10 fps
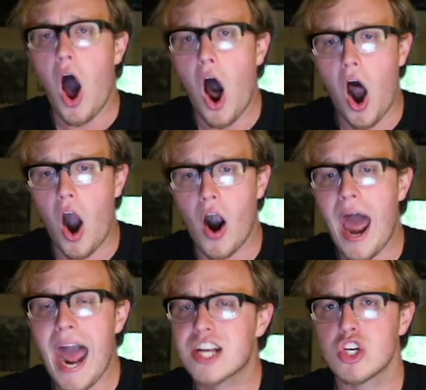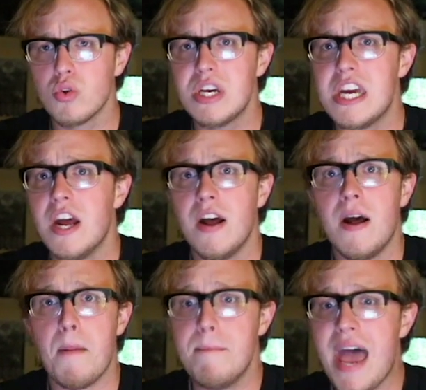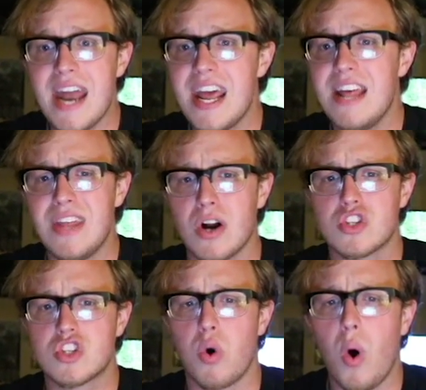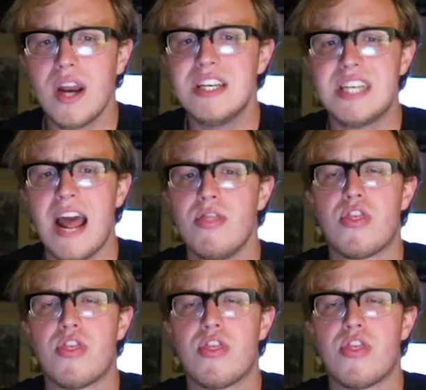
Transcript: are actually men in their 20s and